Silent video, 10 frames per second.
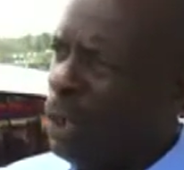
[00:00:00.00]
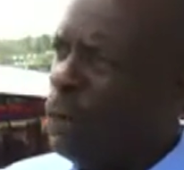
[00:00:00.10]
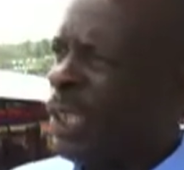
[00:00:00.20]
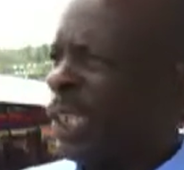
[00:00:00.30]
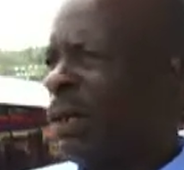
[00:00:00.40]

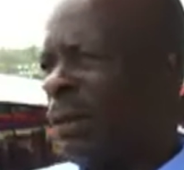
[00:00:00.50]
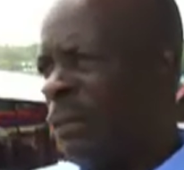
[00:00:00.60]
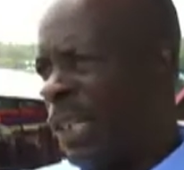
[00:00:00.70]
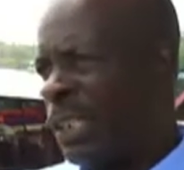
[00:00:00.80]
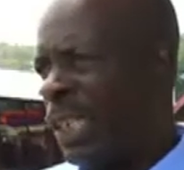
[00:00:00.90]
which is
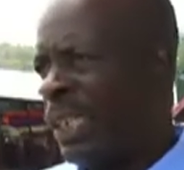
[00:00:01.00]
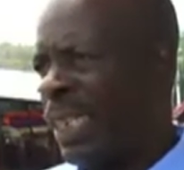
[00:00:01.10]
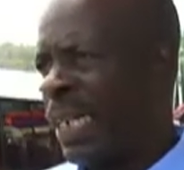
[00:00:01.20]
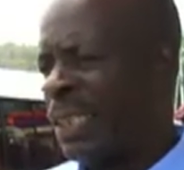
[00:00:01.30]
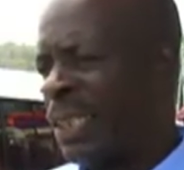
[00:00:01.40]
conventional
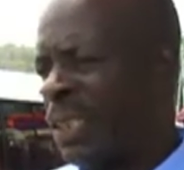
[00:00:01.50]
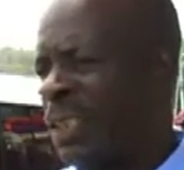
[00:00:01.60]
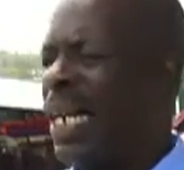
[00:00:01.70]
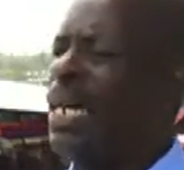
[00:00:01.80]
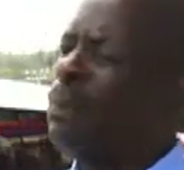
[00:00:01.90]

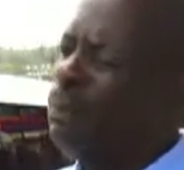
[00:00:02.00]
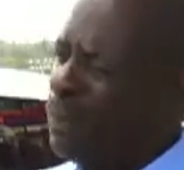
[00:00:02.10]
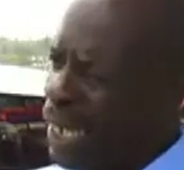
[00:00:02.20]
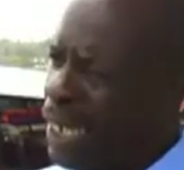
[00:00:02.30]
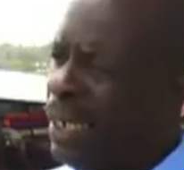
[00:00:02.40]
taxis and
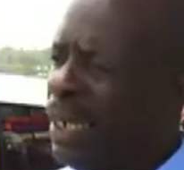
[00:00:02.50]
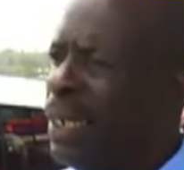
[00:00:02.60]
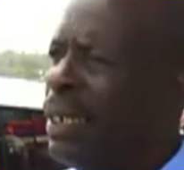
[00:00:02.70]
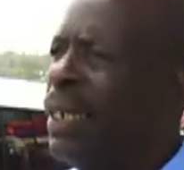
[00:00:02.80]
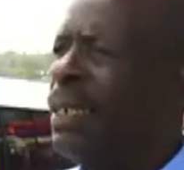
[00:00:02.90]
mainly